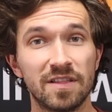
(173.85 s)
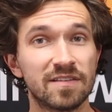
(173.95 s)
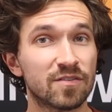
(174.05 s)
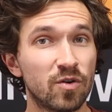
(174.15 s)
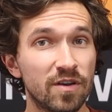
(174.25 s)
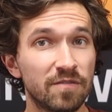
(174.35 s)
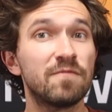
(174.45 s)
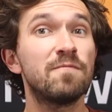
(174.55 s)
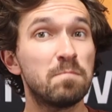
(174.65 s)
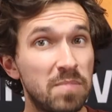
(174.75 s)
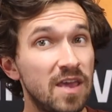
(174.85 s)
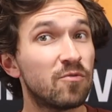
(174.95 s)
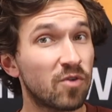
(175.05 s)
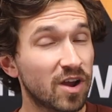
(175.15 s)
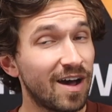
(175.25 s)
This is going to be
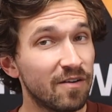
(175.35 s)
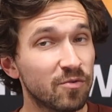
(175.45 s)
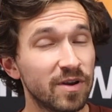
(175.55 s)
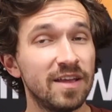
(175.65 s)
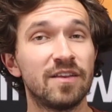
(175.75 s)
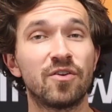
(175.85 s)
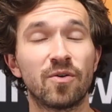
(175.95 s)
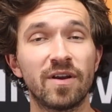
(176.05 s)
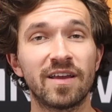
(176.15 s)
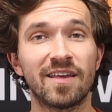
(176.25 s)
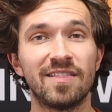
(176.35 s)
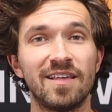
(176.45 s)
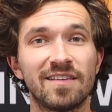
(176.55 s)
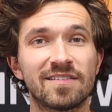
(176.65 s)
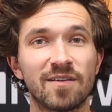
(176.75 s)
recovery during
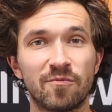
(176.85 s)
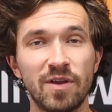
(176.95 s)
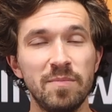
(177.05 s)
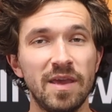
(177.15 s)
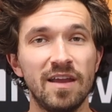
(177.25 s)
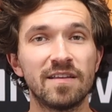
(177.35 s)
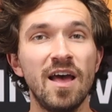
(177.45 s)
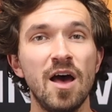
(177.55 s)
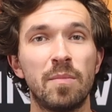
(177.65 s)
this repeat,